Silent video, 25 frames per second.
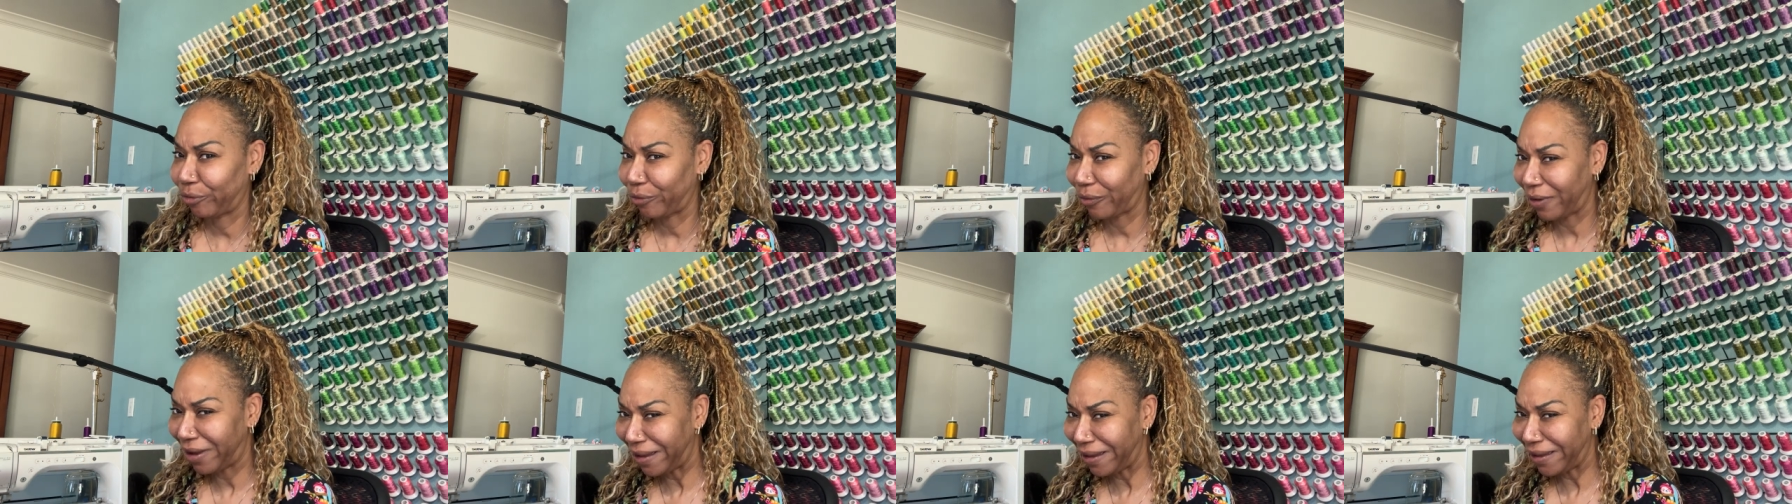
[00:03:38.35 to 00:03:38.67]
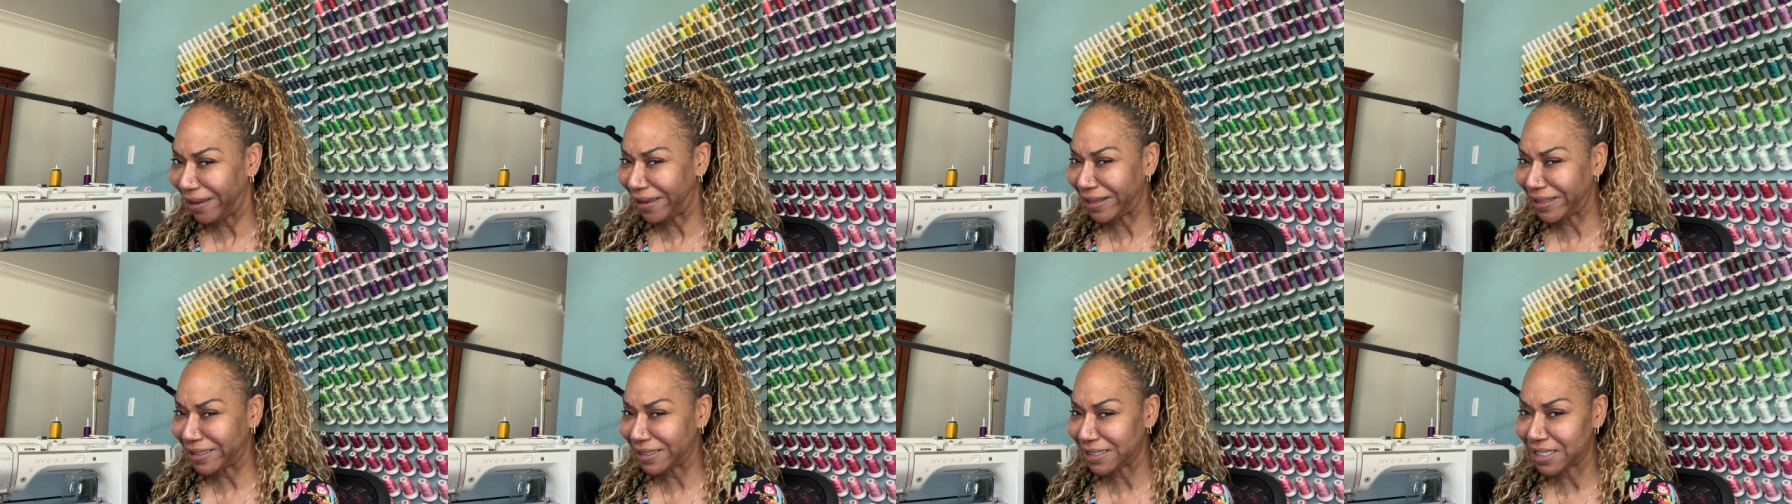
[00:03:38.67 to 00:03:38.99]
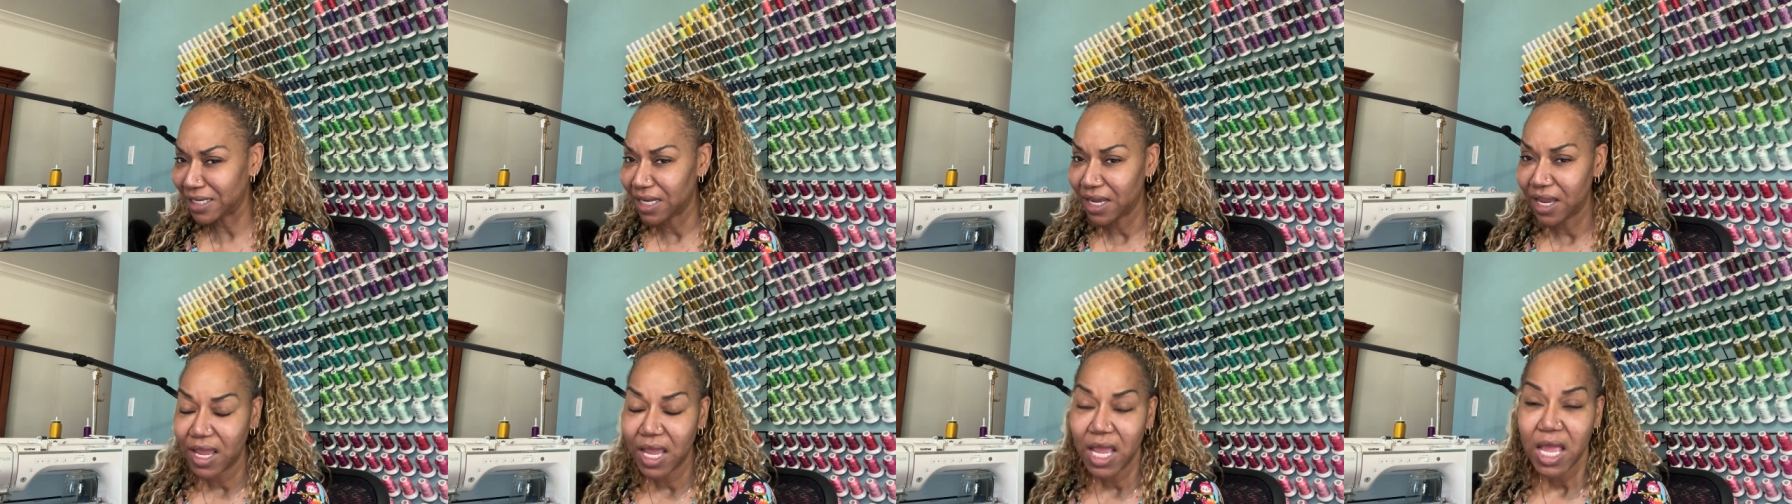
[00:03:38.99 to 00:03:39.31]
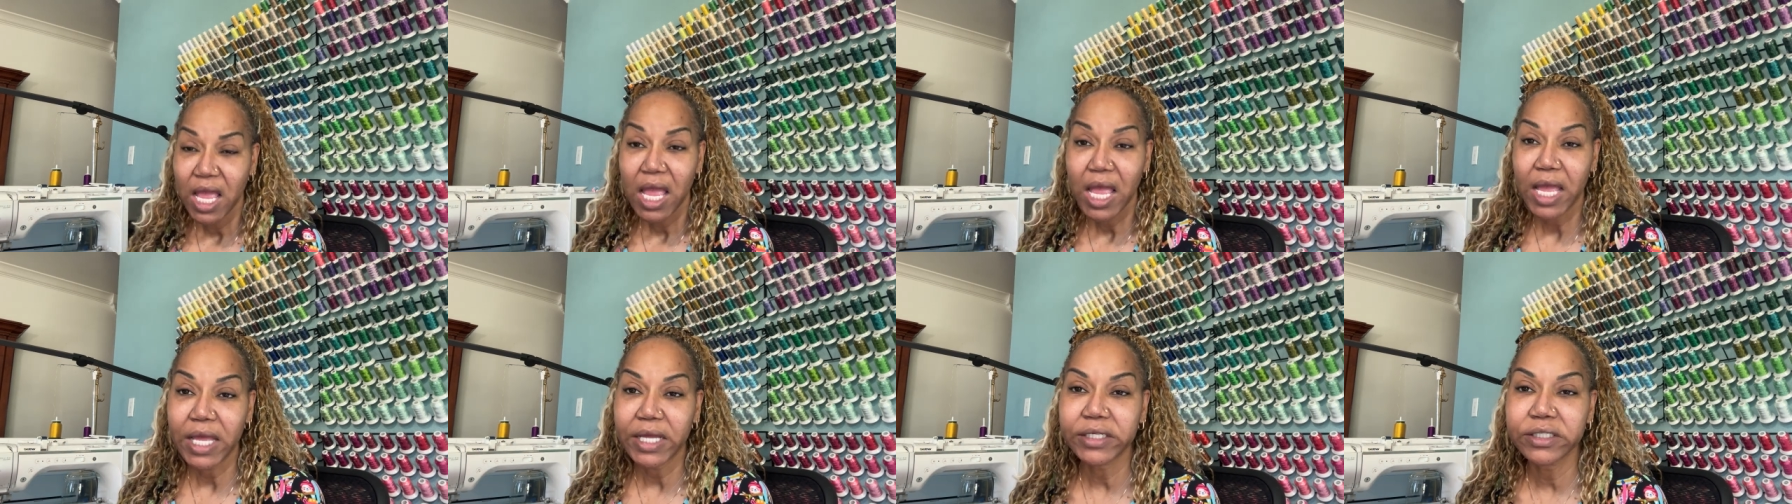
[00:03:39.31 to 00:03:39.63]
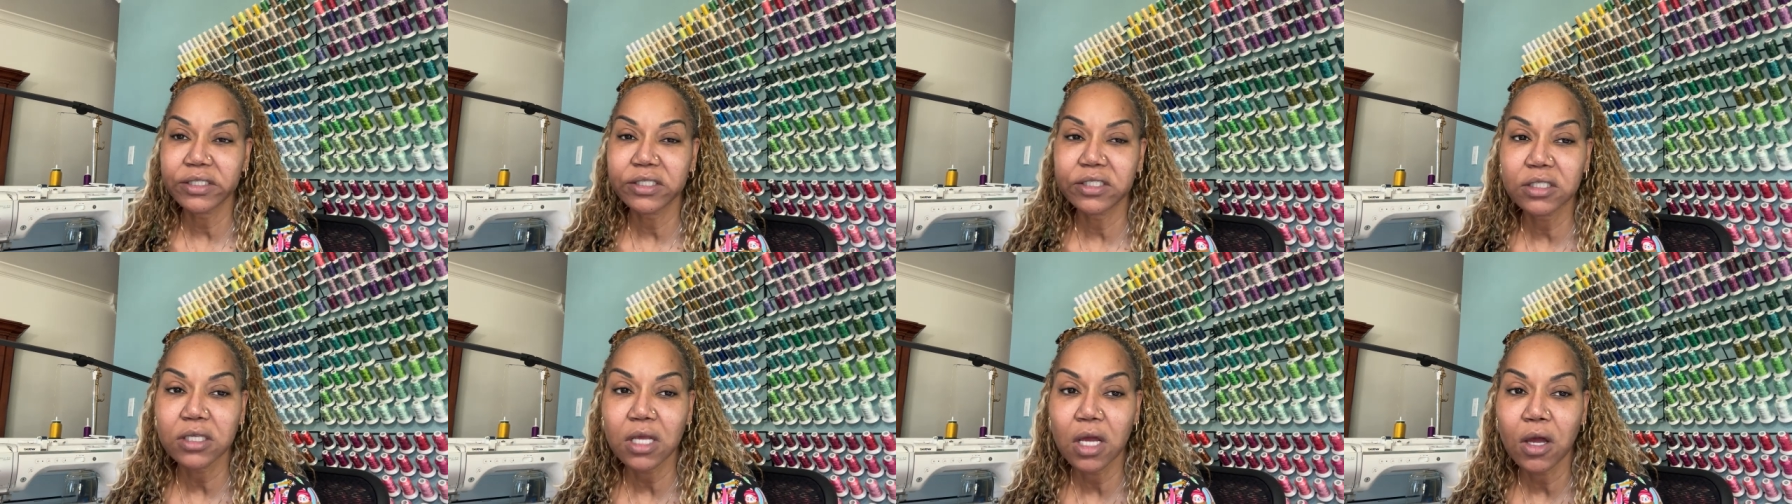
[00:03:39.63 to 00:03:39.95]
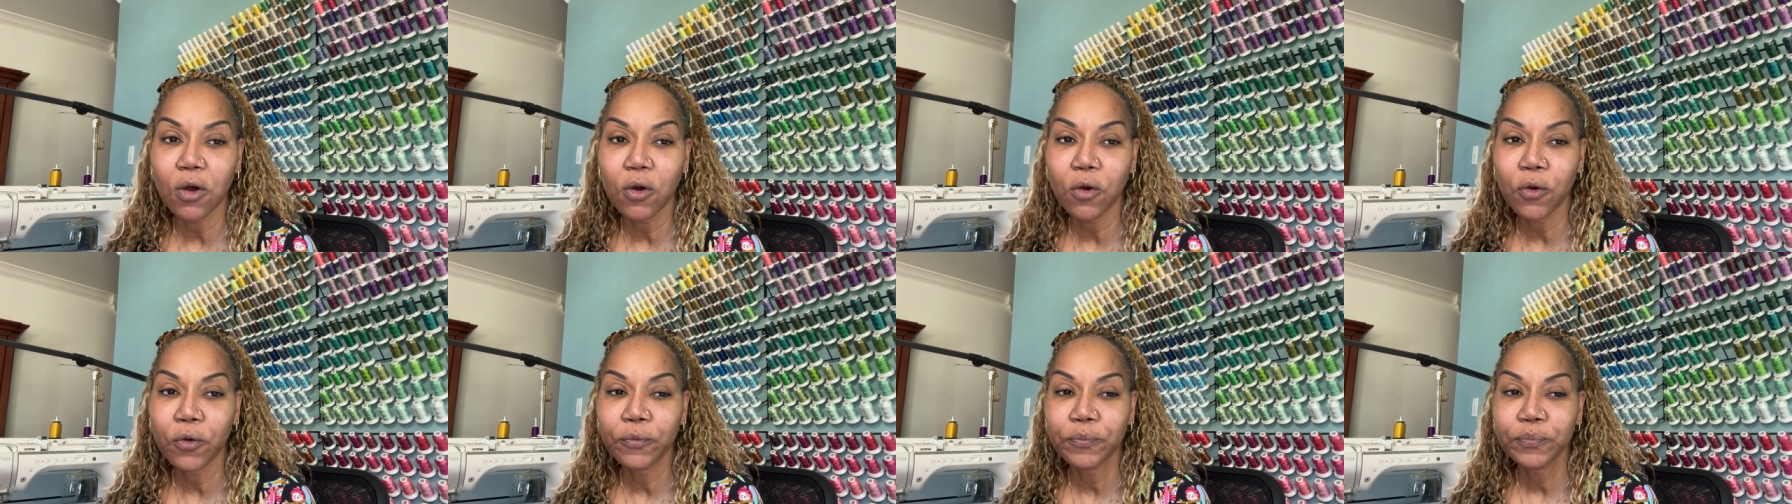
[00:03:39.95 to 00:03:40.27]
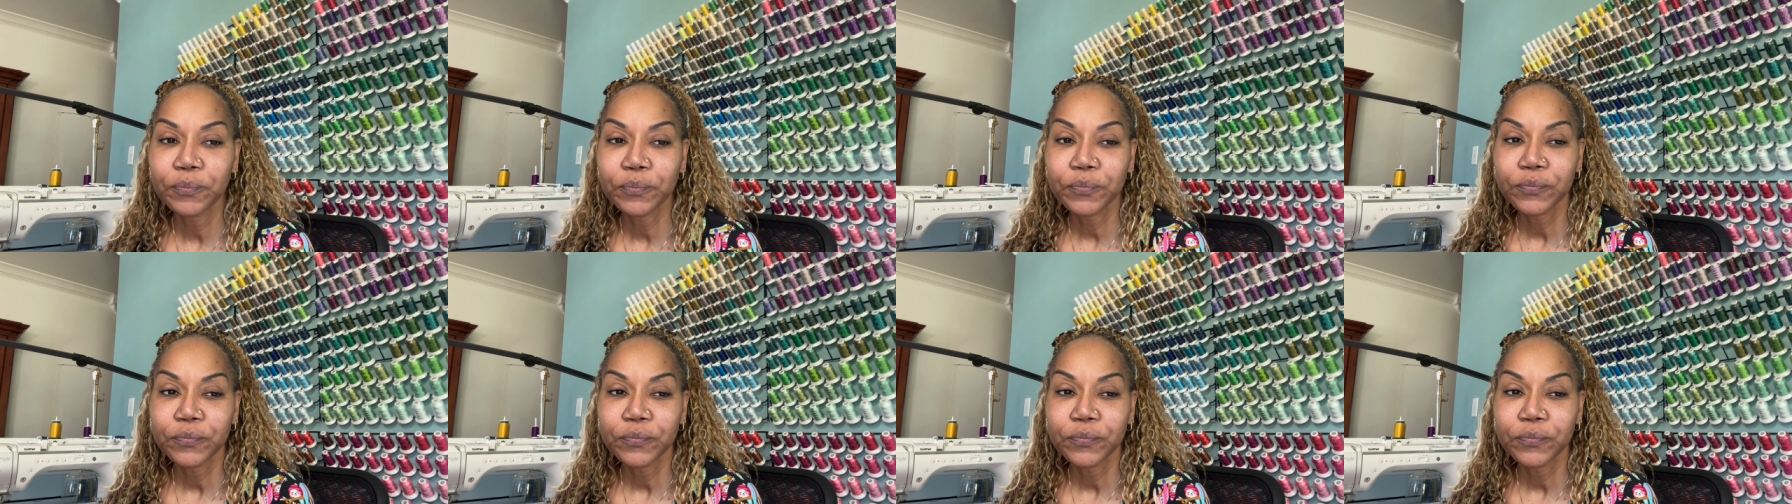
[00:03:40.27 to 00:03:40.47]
What? And so